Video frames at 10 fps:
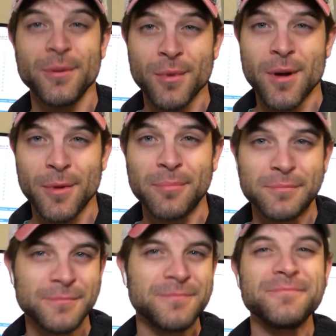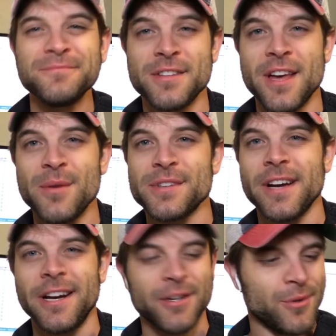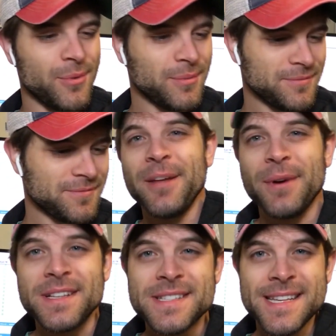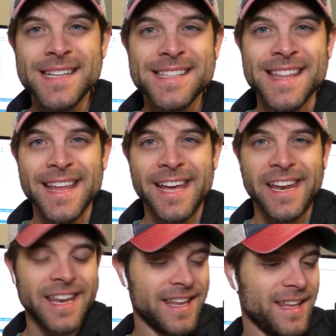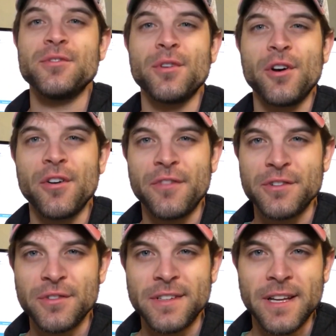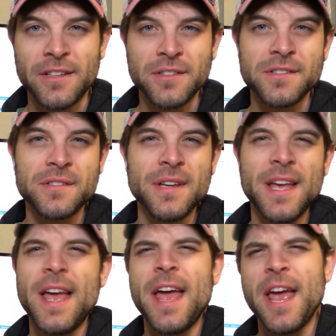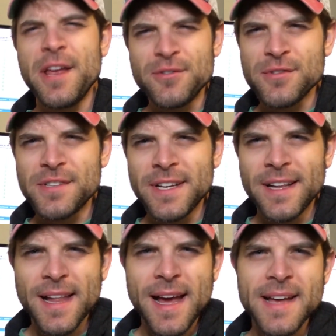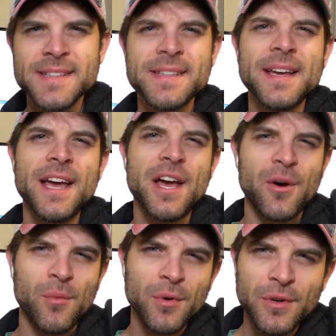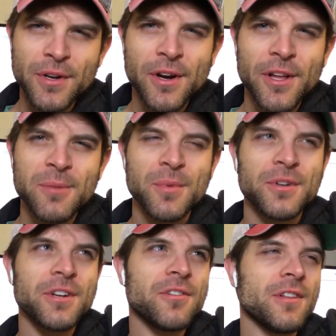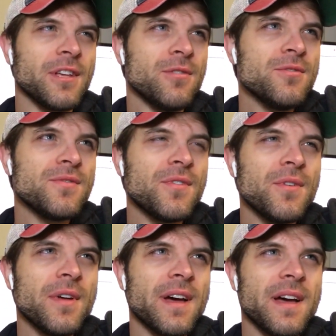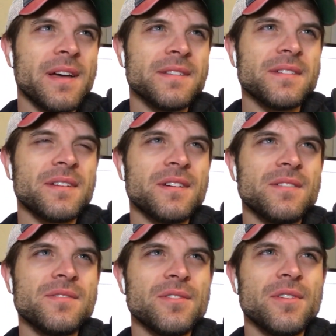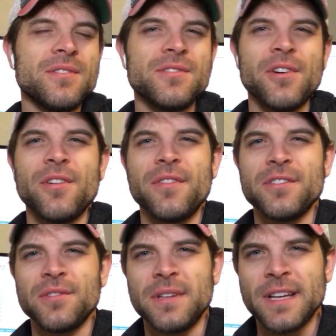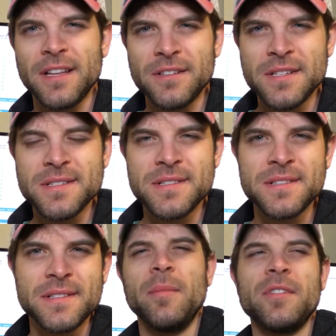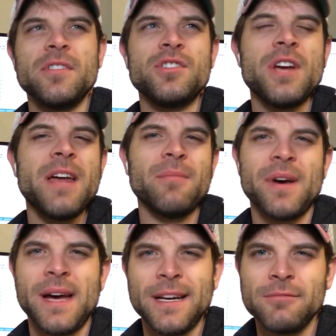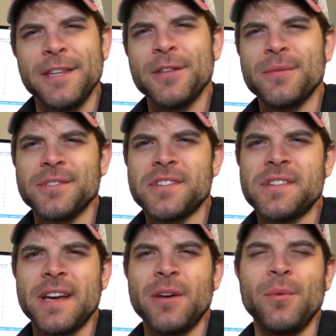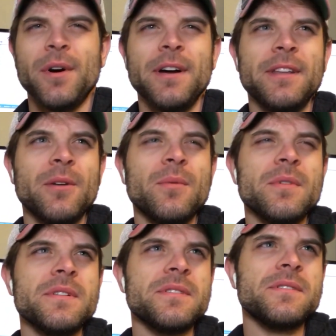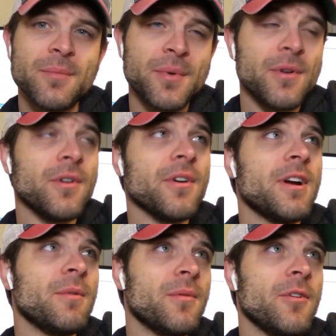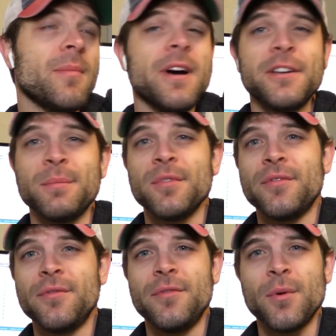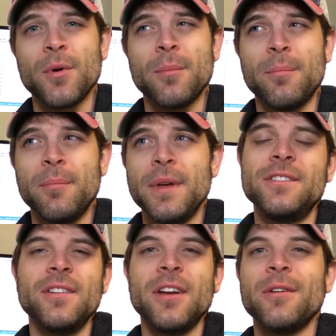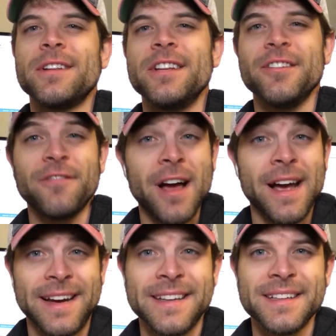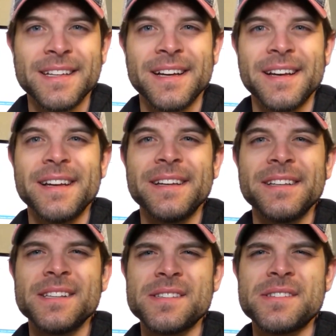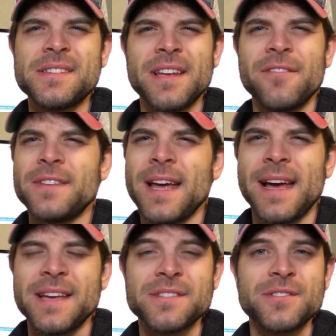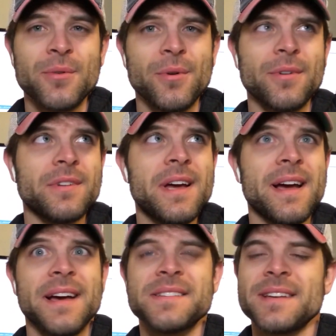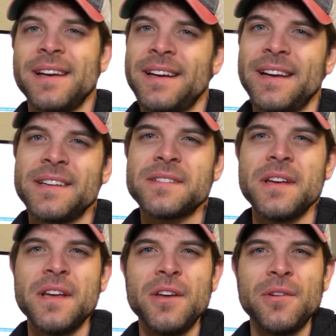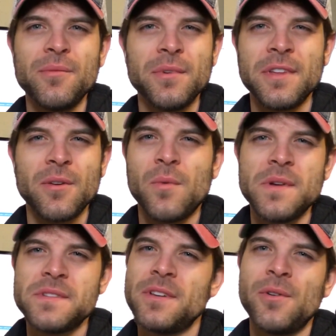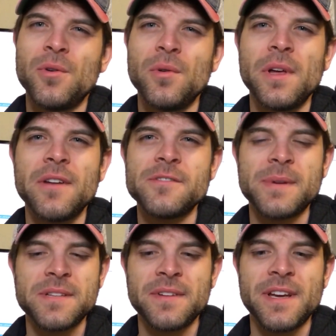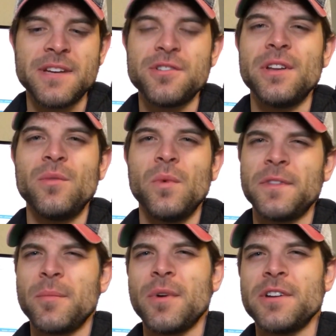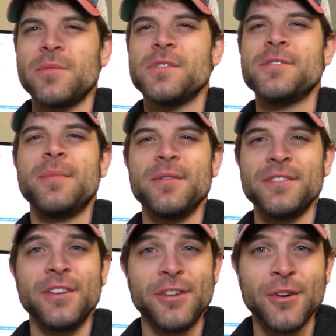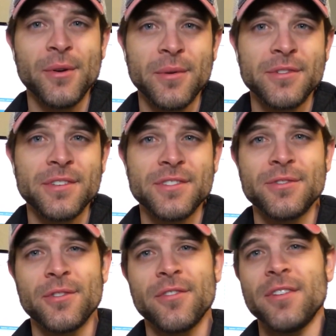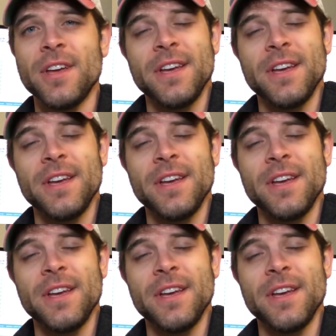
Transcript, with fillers: to the problem. So that was kind of cool. Anyway, since then, Intro to Artificial Intelligence. Interesting class, I wouldn't call it particularly useful as it concerns artificial intelligence. We built a chatbot, and then there was a second one that was to program a robot to perform generically defined uh, set of tasks or task, I guess. Really, there wasn't a whole lot of specification in what the project was supposed to do. It was just sort of